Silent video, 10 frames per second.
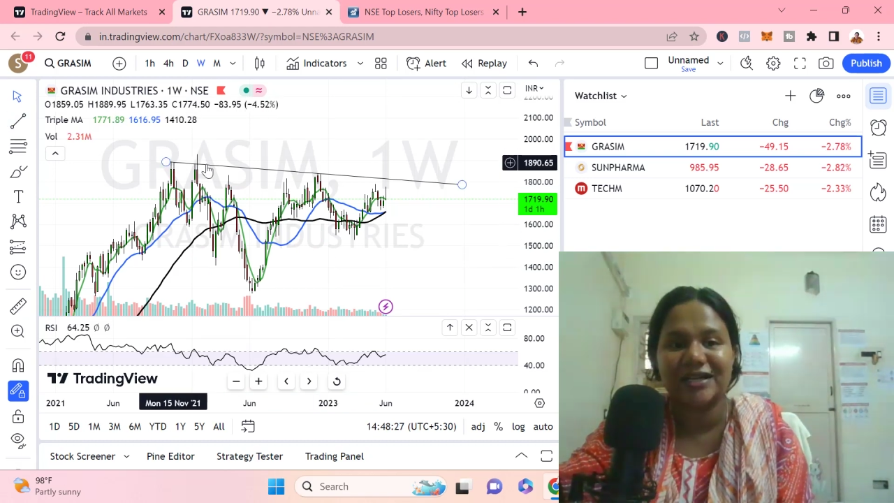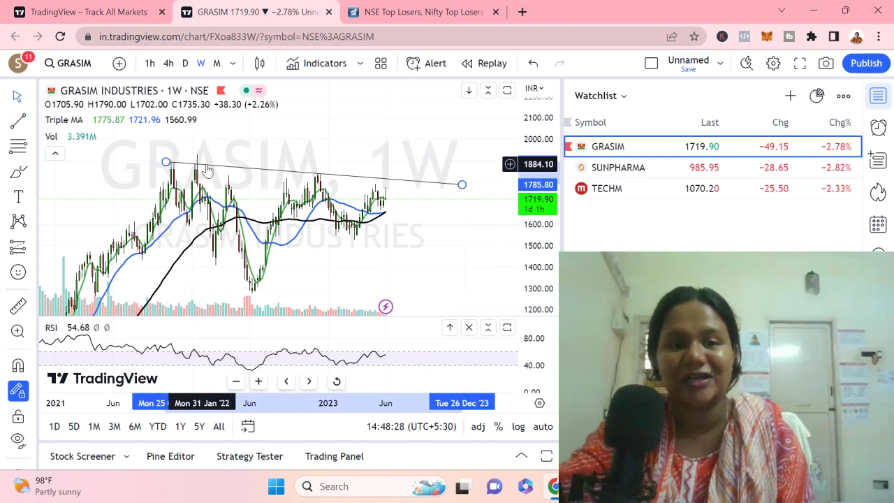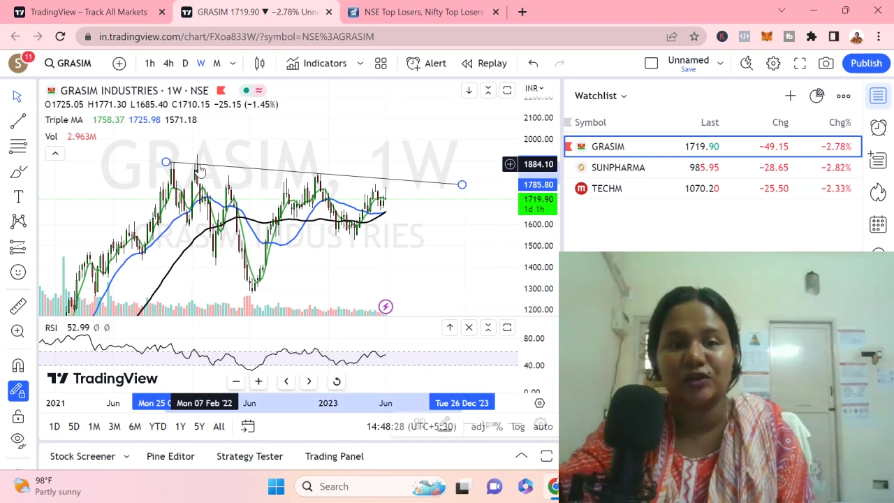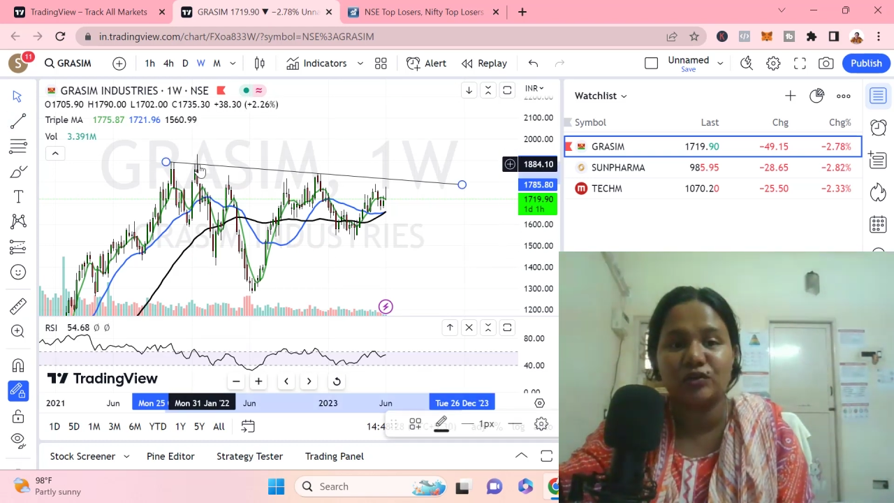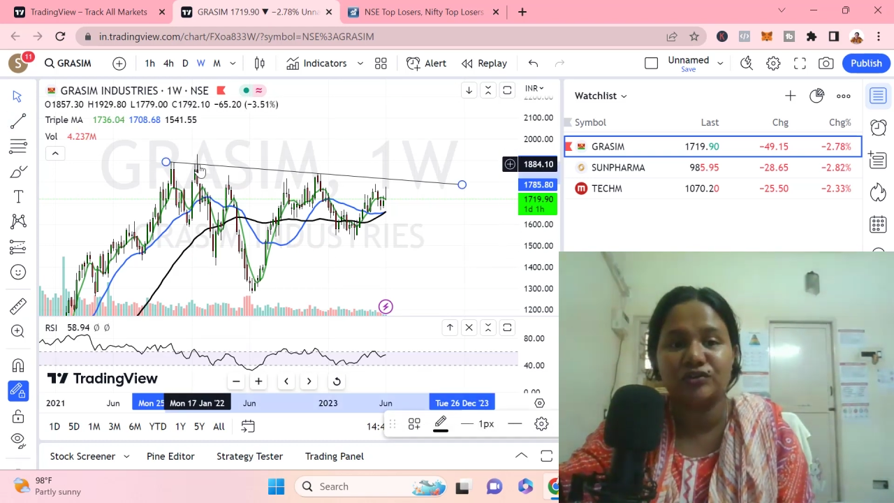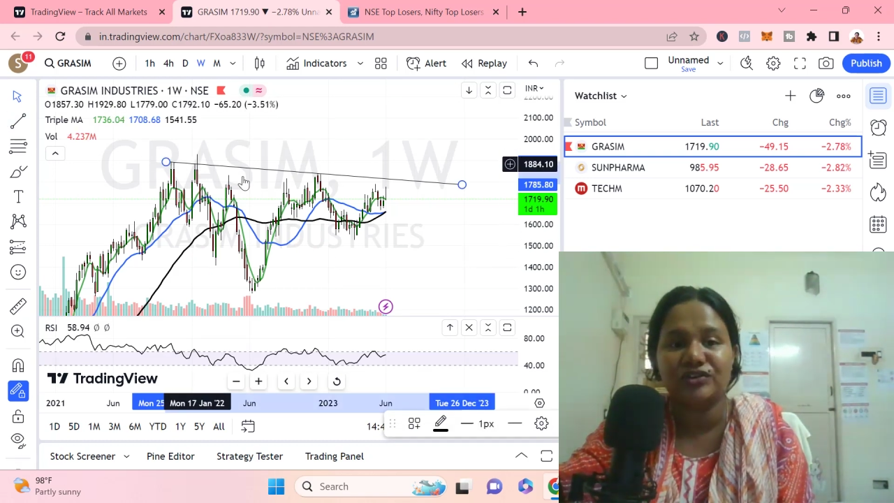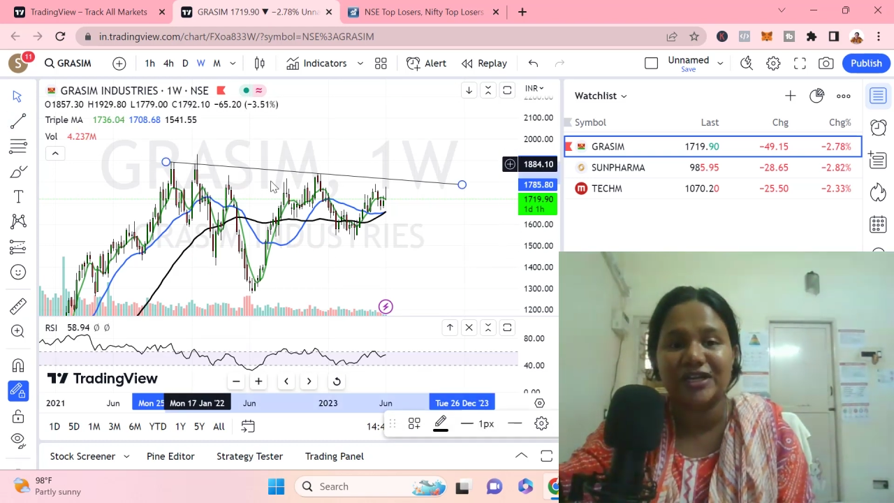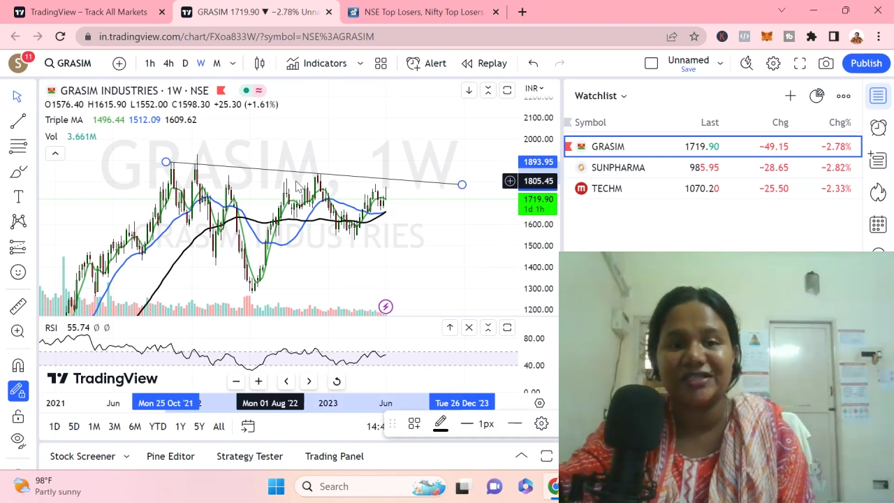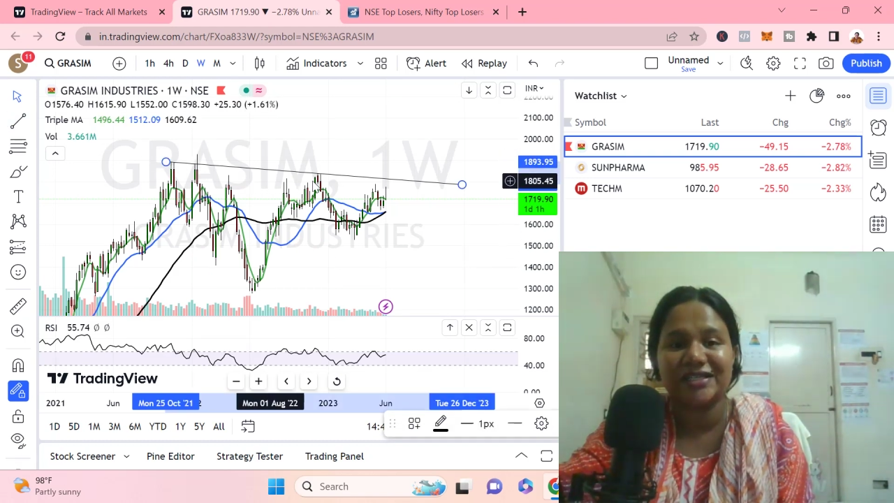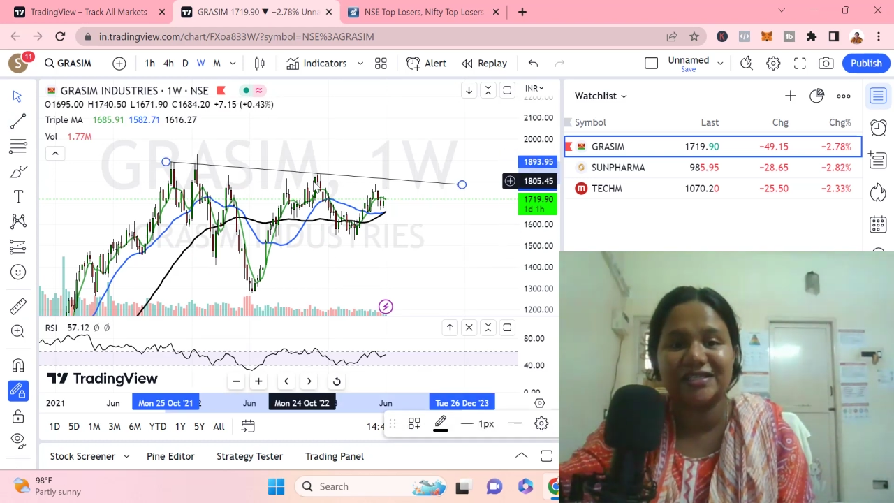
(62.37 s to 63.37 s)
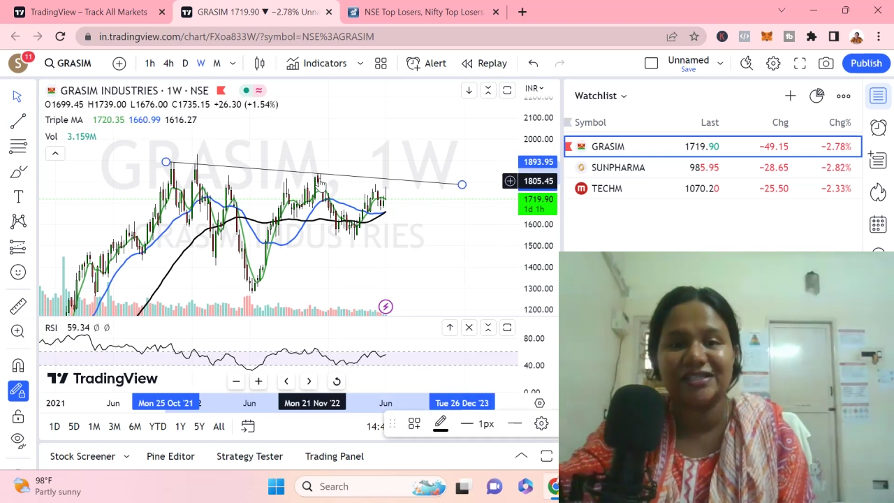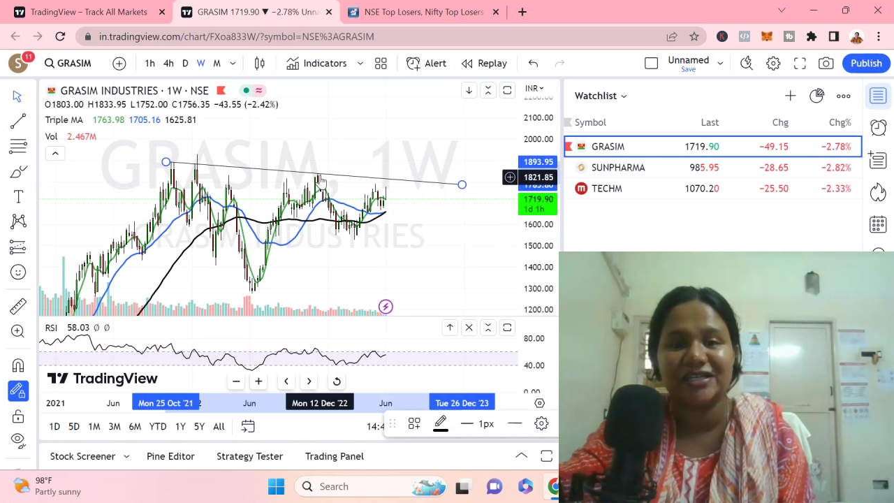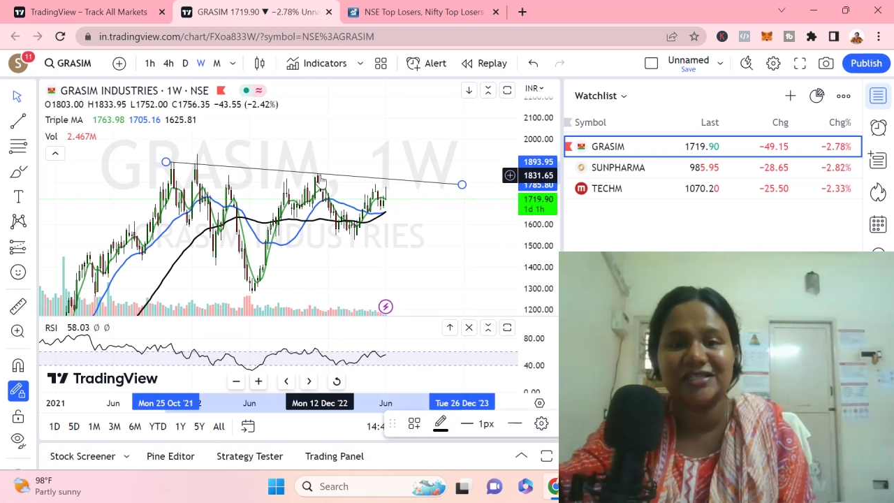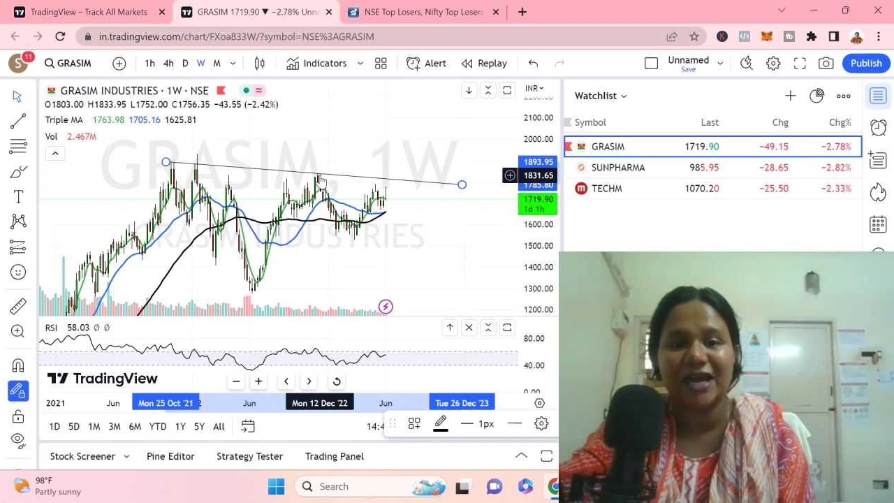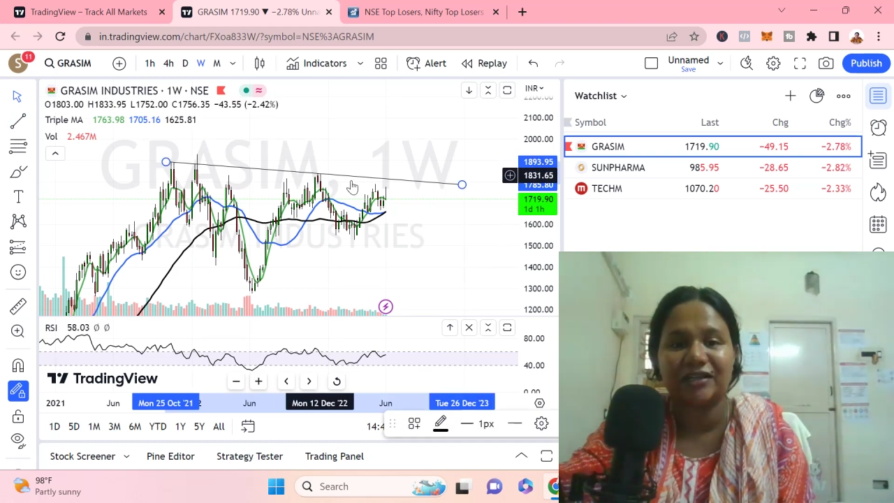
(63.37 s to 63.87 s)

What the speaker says: good resistance at the